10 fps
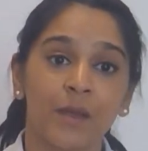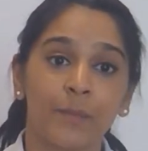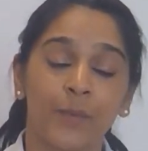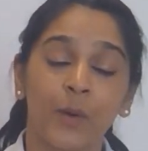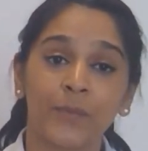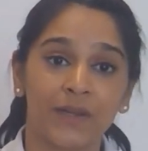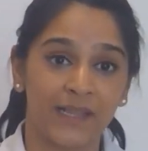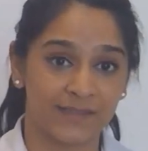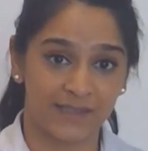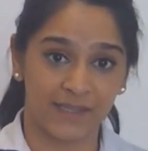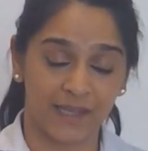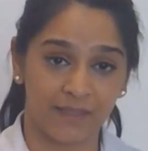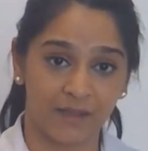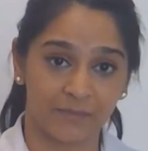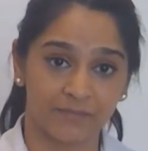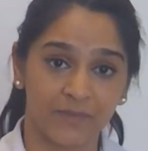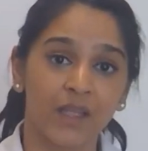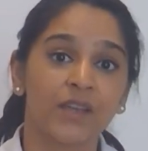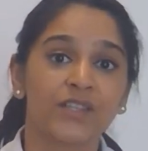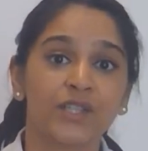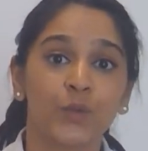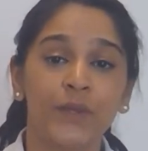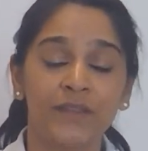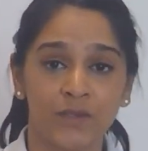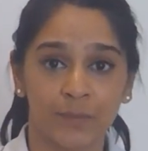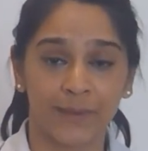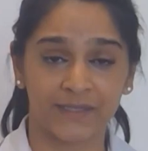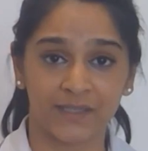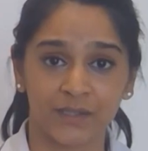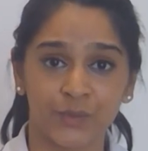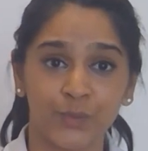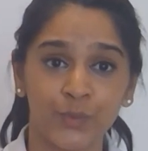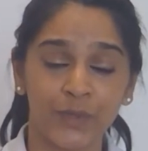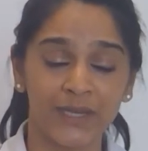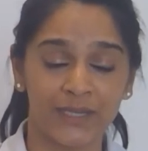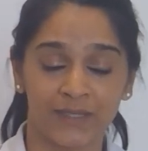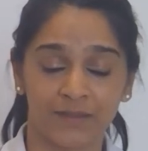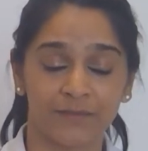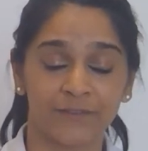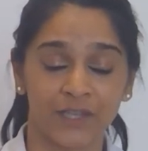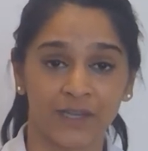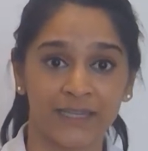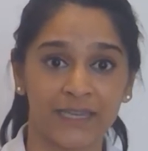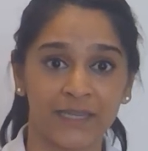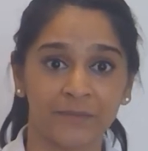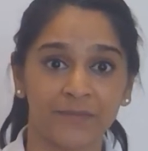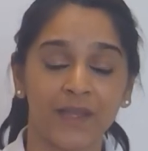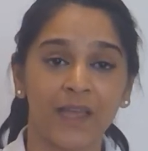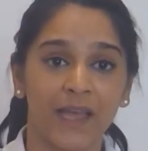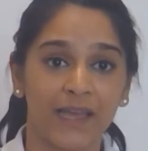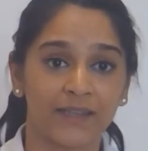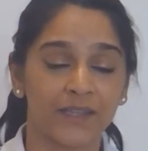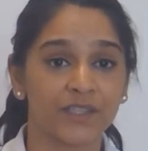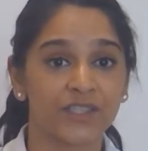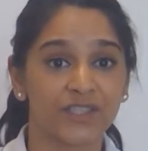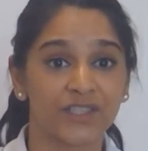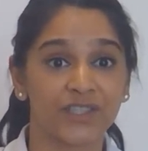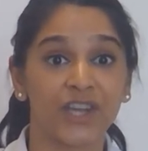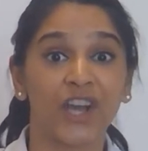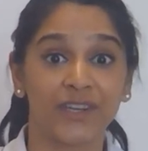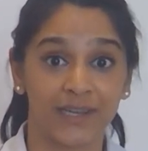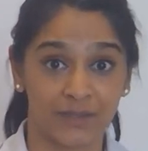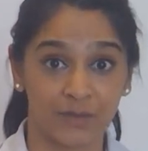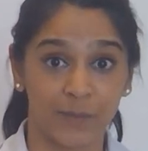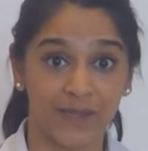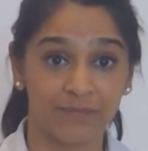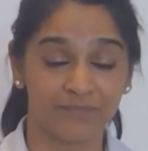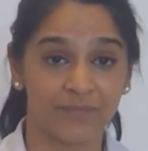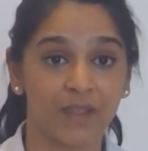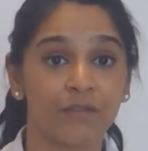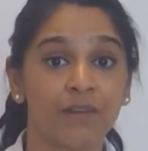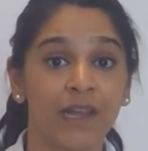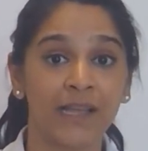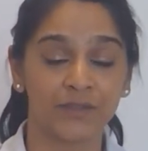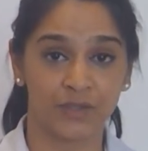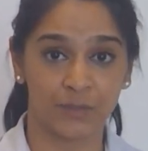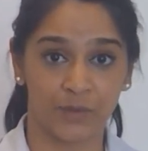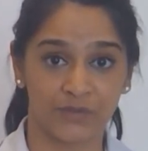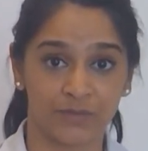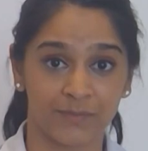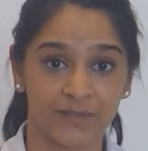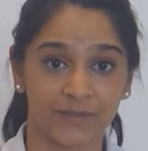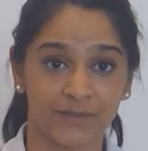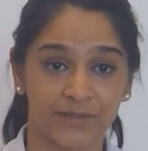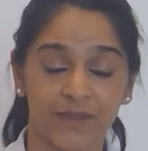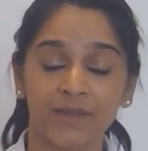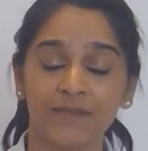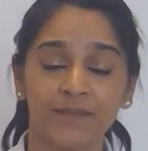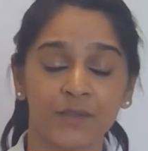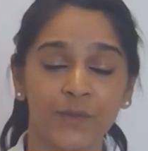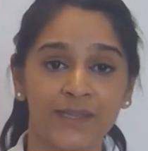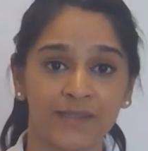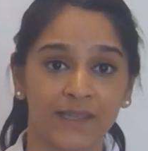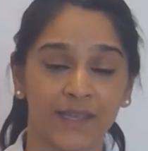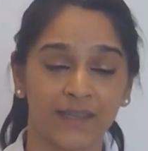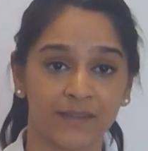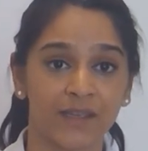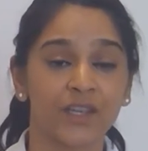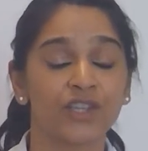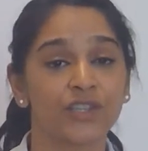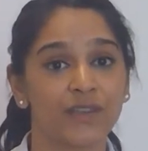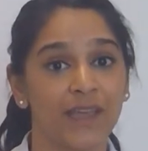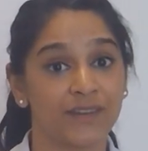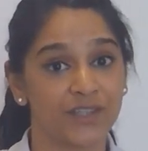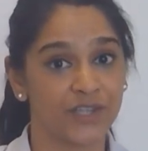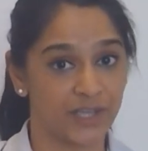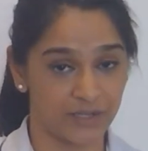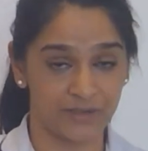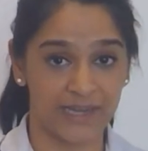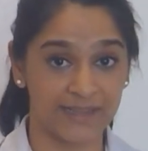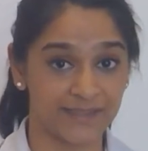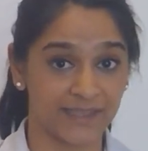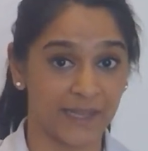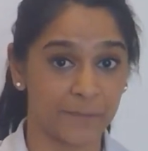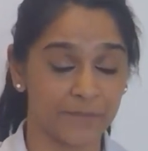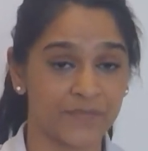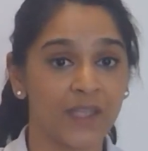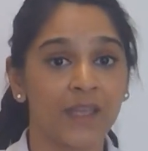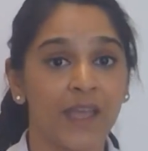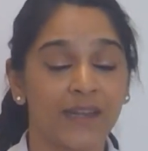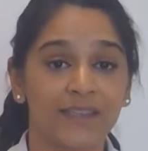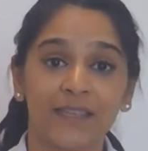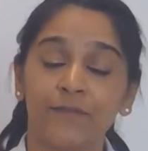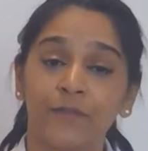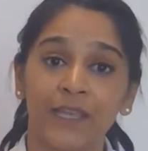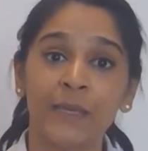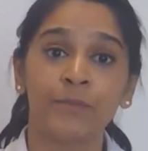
pop your legs together, squeeze your buttocks really tightly and turn a little bit. Relax your bottom muscles, squeeze again and turn your legs again, and keep